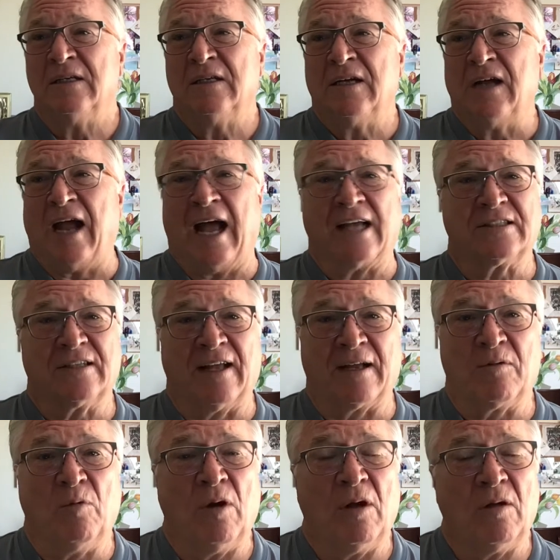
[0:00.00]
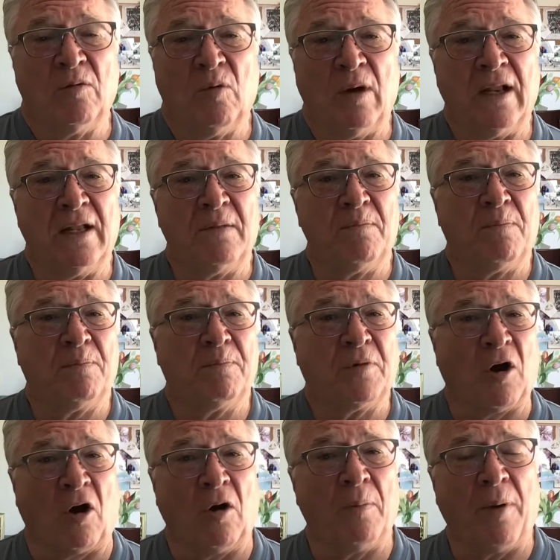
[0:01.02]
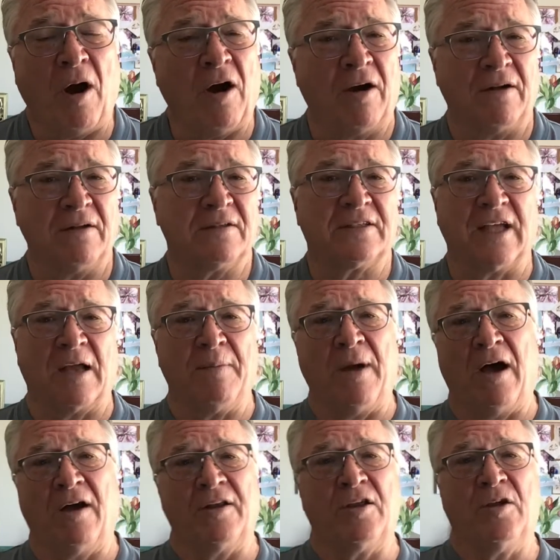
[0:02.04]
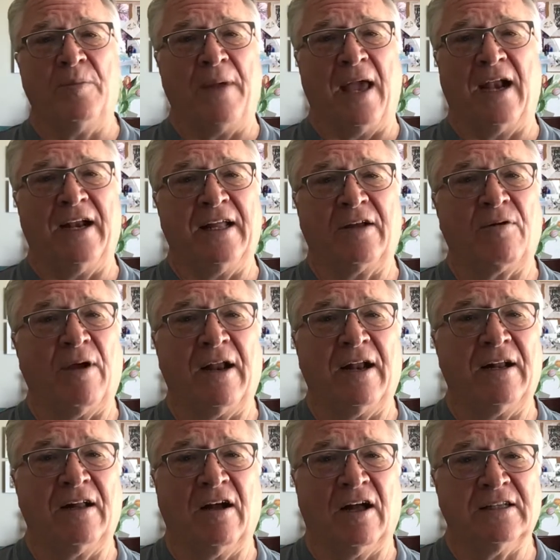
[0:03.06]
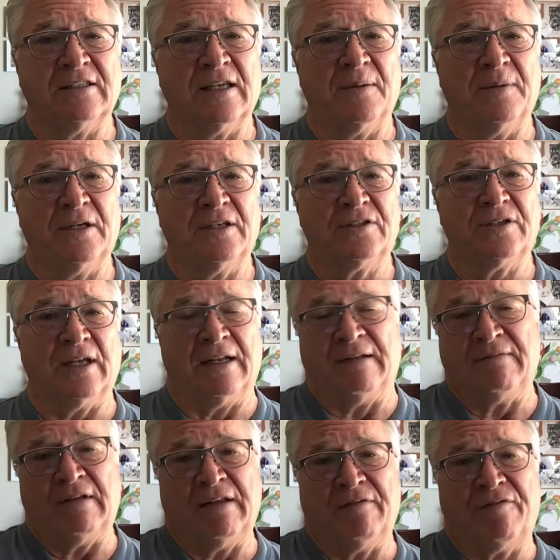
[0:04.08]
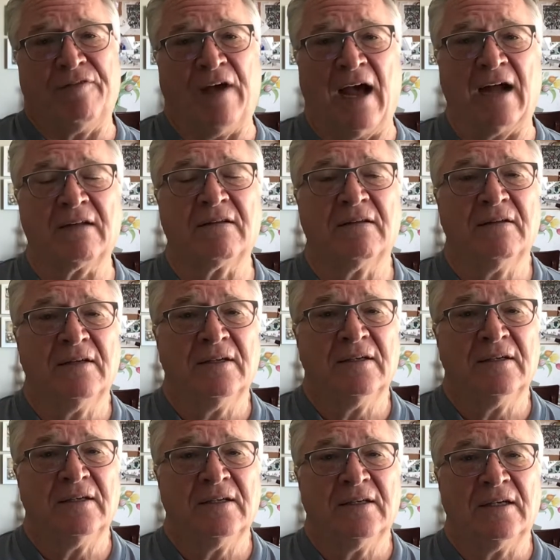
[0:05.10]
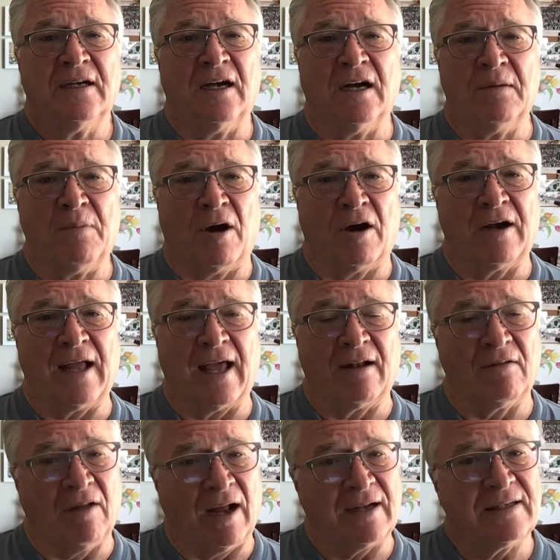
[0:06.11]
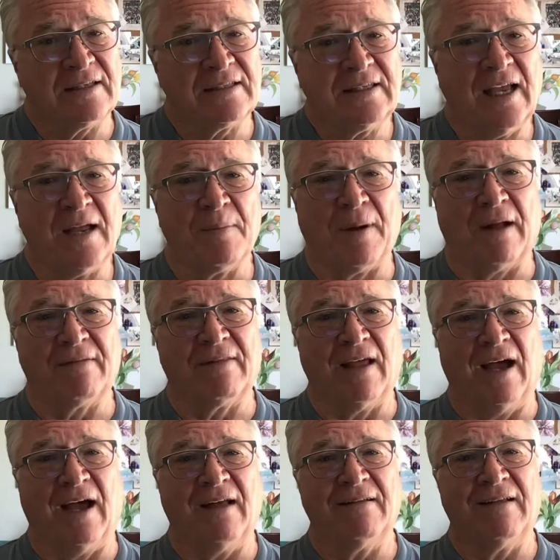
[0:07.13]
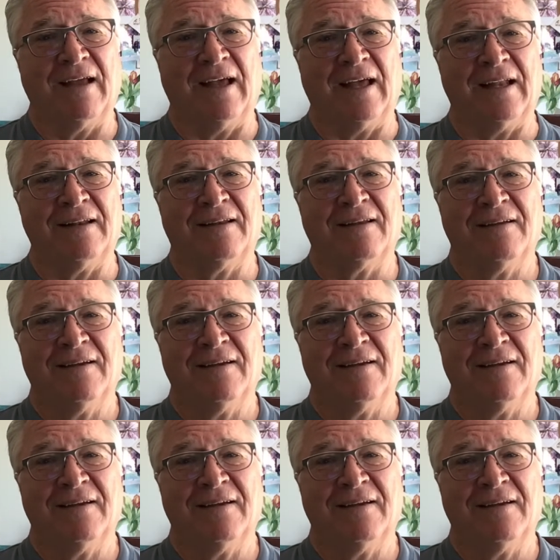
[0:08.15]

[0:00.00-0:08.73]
asked like, well, what did Karl Barth say about humanity created in God's image? And in fact, Barth had a lot to say about that. And